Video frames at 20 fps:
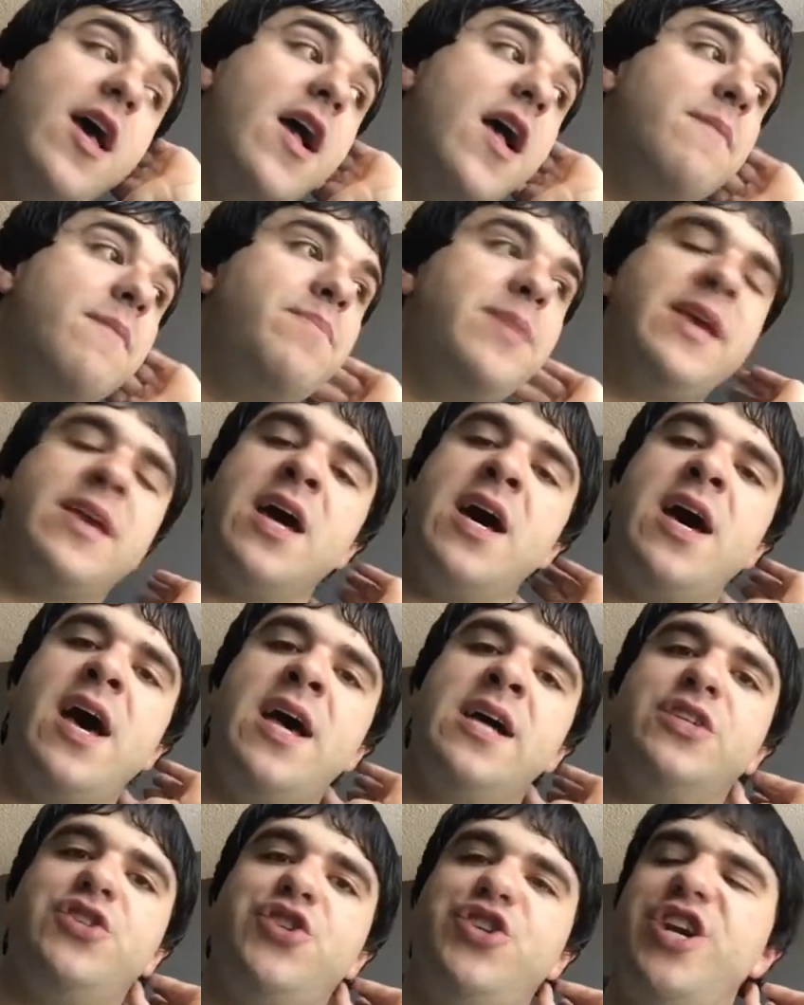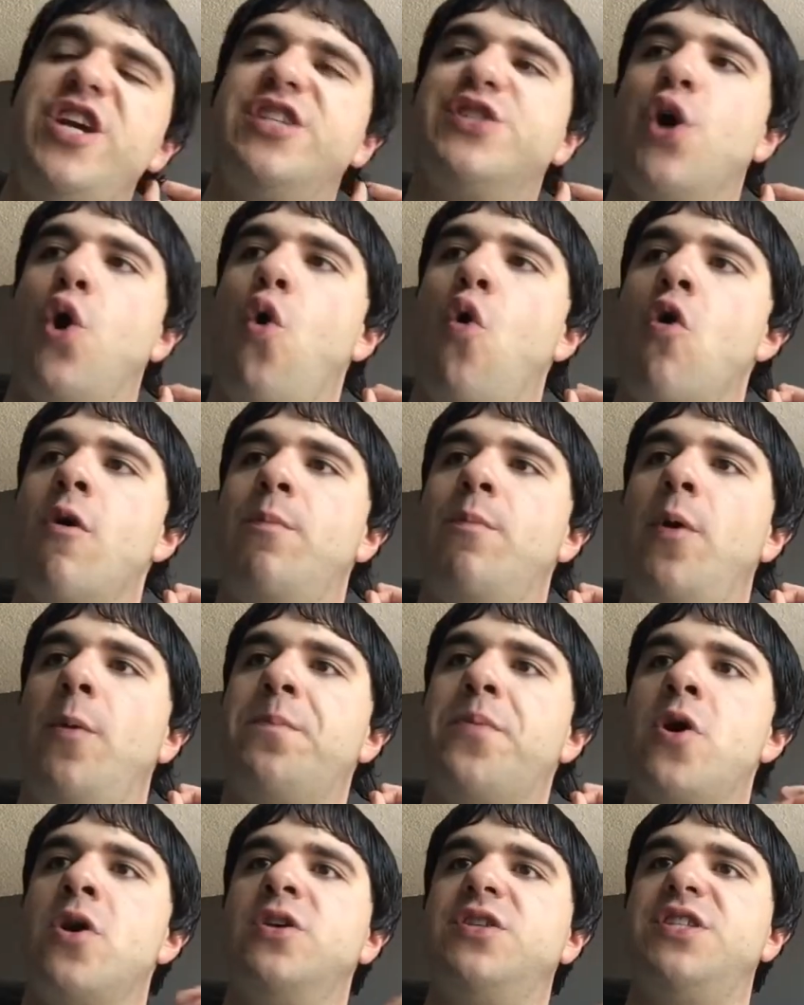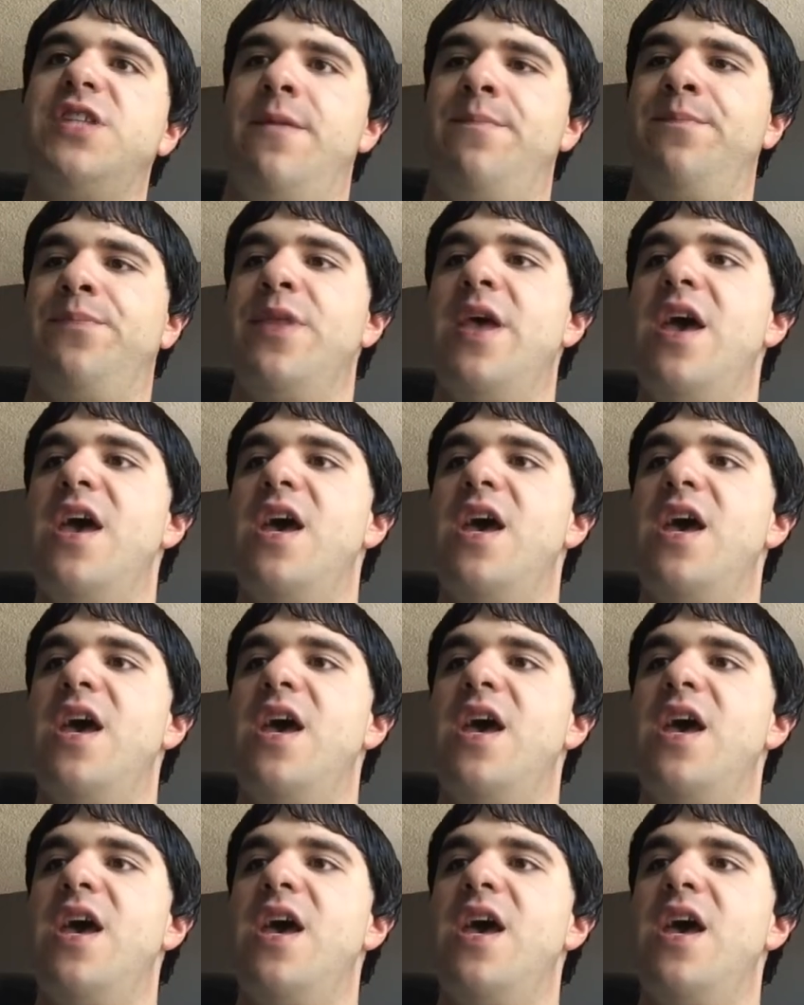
because she's a horrible person.